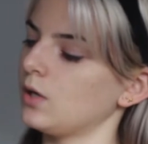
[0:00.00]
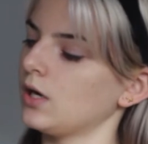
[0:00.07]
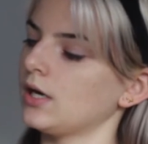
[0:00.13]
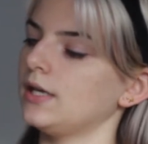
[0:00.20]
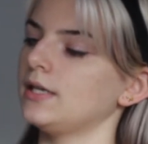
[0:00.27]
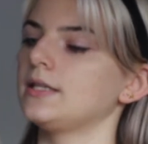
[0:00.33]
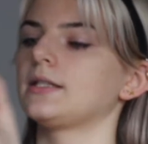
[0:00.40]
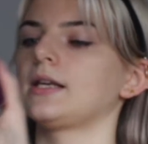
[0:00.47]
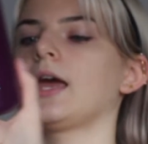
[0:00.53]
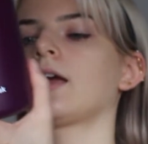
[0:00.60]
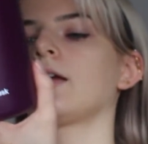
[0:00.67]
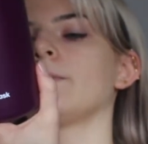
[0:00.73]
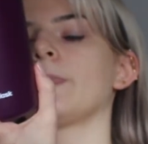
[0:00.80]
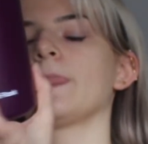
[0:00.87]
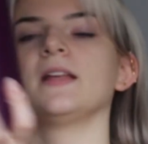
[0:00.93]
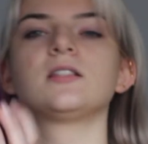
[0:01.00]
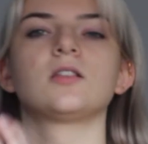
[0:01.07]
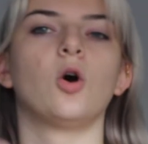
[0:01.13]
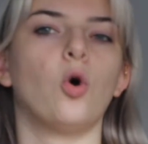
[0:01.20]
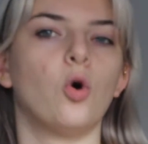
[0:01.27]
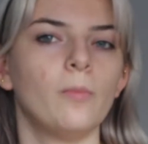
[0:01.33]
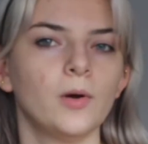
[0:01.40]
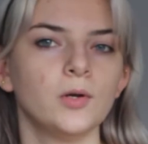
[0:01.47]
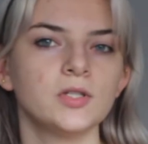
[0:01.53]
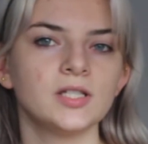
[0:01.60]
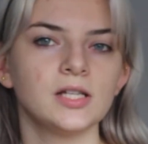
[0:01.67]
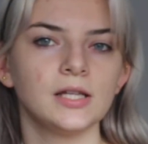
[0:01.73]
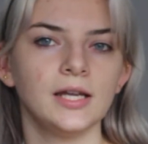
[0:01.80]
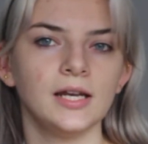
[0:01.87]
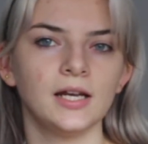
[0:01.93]
one is like, it's almost
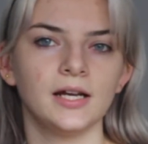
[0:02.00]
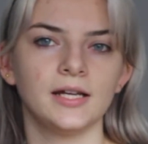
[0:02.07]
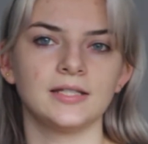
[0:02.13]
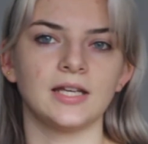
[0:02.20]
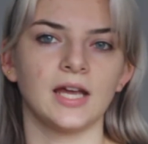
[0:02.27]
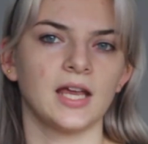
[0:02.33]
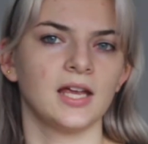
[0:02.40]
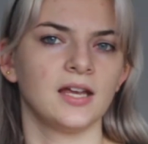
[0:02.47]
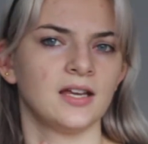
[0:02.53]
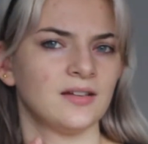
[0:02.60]
a liter. It's like